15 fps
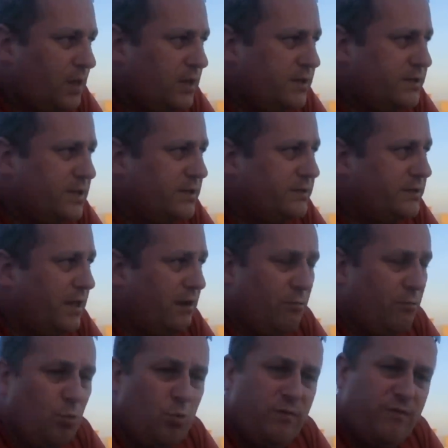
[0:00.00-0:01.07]
He sits there
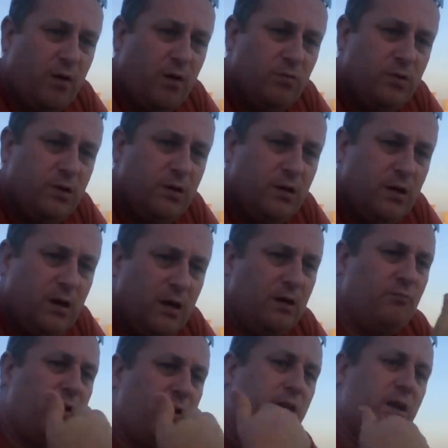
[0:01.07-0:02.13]
and will phone the
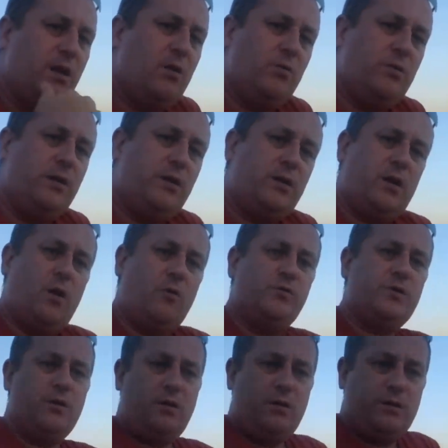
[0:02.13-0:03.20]
uh, radio the
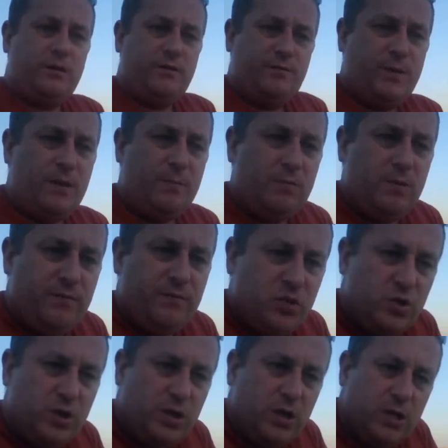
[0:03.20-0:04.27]
coast guard if people are
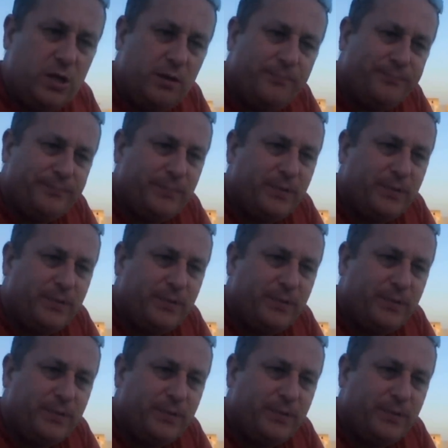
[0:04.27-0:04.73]
fishing in there